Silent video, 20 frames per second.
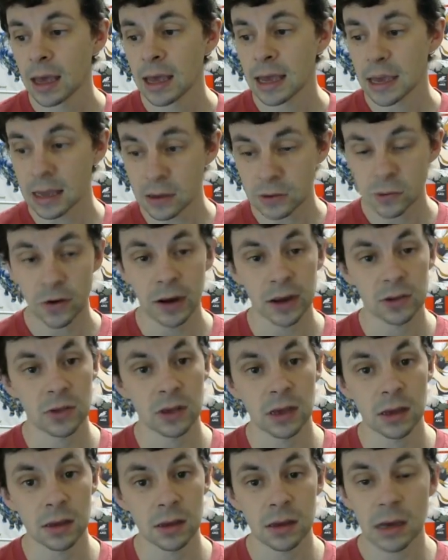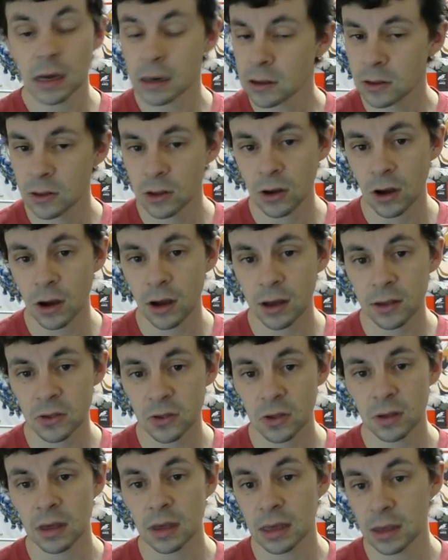Interesting. Cutting the
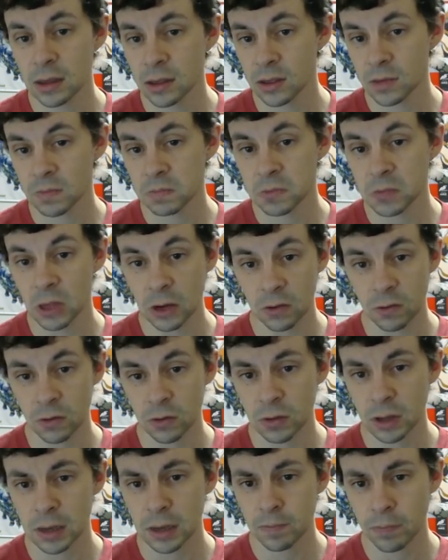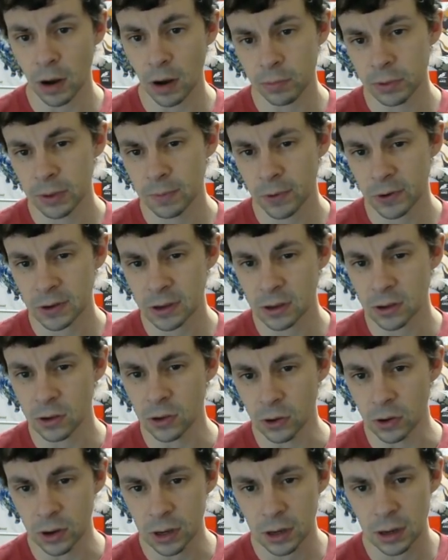cost is generally probably pretty
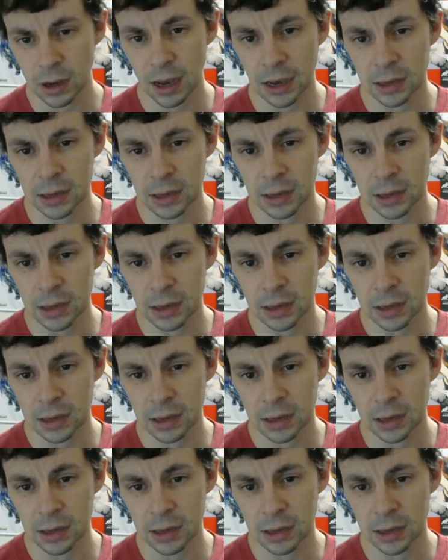good.